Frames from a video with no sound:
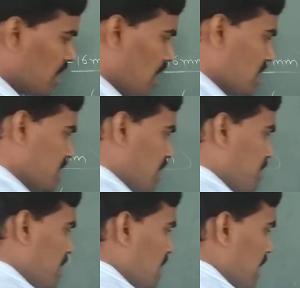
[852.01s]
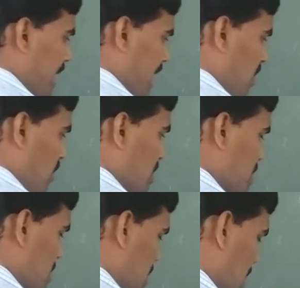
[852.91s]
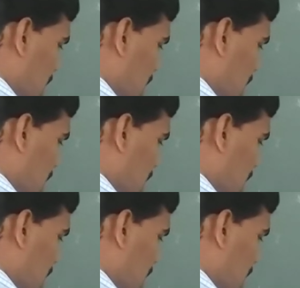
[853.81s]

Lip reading: the class of the animals.